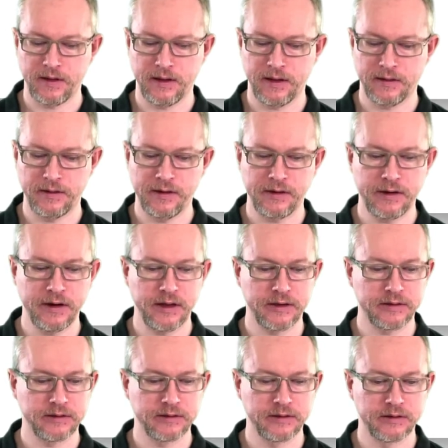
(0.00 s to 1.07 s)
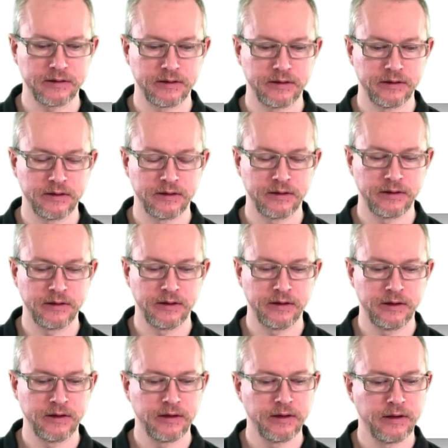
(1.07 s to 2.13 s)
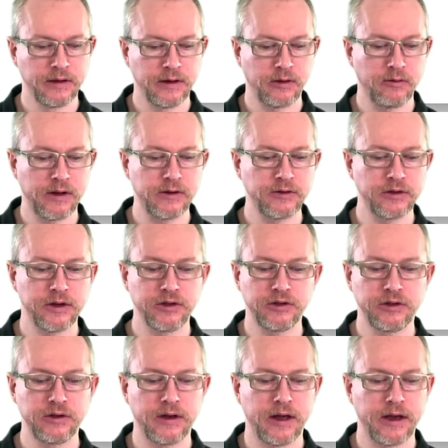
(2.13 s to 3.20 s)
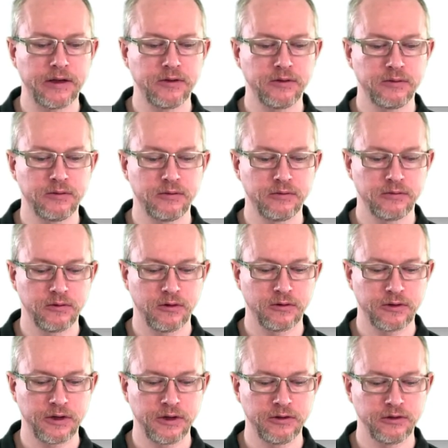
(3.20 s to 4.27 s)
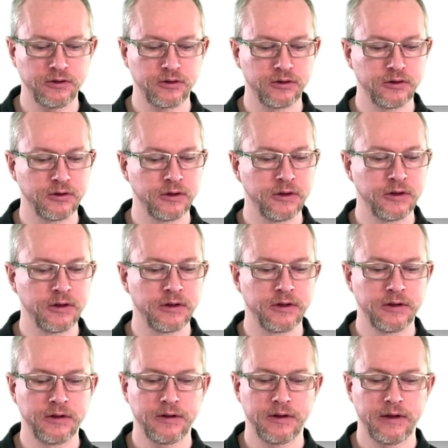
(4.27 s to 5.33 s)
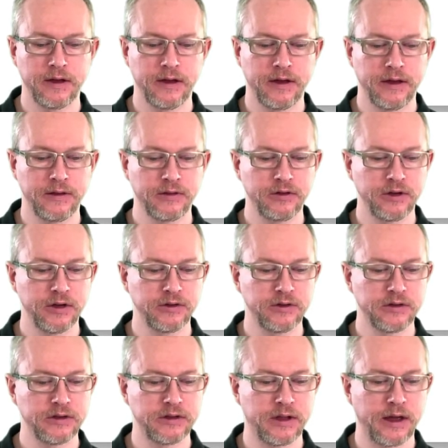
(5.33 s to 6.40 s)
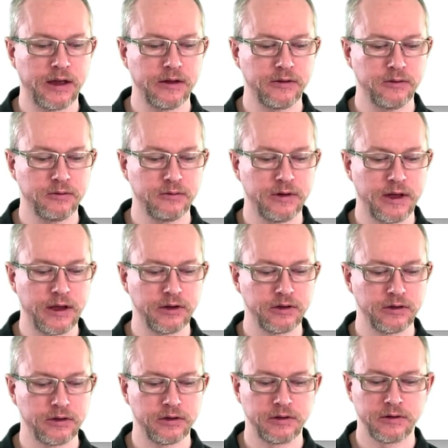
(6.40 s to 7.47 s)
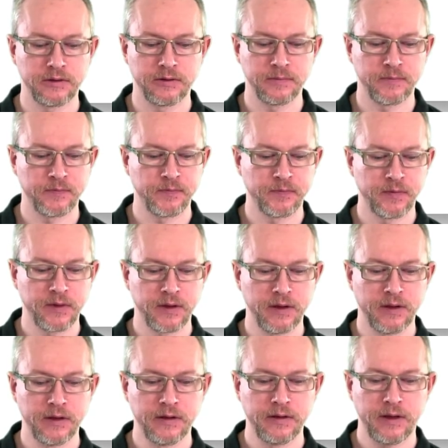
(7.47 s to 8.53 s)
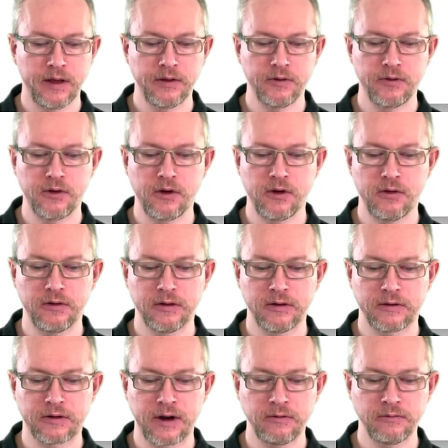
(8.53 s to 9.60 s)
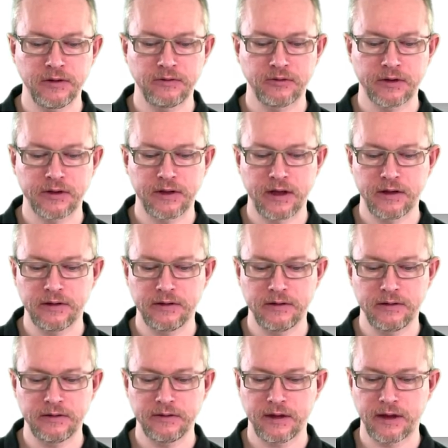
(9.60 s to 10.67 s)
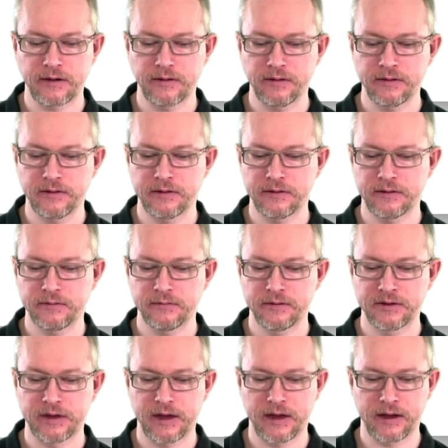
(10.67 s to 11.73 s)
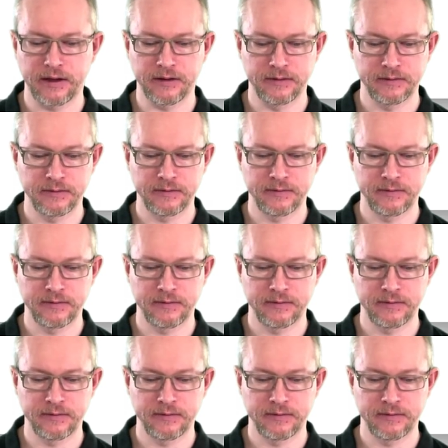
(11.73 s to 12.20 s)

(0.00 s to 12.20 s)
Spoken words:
And here it is. Now I'll change the line to orange and change the style to dashed and draw a rounded rectangle around the sign.